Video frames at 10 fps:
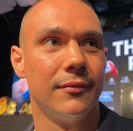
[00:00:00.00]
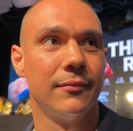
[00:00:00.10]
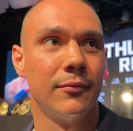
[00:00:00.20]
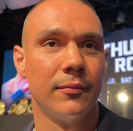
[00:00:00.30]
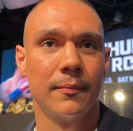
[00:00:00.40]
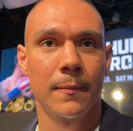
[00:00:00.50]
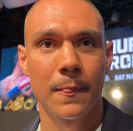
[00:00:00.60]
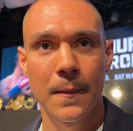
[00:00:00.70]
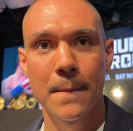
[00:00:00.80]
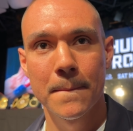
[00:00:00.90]
What do you think
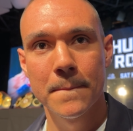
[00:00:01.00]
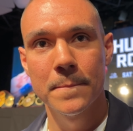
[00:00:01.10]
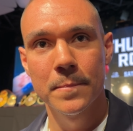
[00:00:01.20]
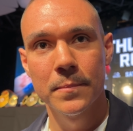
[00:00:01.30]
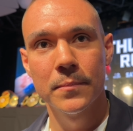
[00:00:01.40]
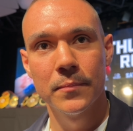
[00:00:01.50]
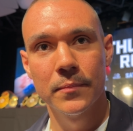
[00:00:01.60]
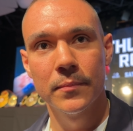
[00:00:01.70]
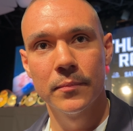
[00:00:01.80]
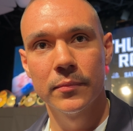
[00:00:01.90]
about Canelo and
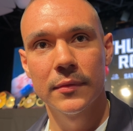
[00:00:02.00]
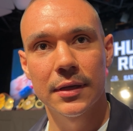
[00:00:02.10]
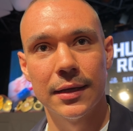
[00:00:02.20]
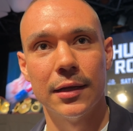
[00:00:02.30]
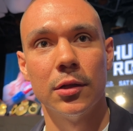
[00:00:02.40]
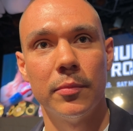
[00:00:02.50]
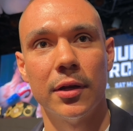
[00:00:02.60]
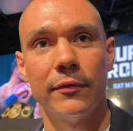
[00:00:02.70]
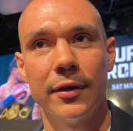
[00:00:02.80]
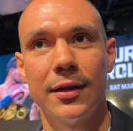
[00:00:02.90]
Benavidez if it happens? Canelo
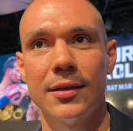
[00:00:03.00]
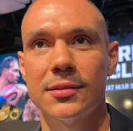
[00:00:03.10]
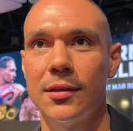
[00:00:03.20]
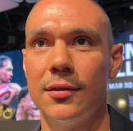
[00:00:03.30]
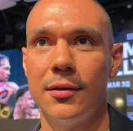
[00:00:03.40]
Benavidez?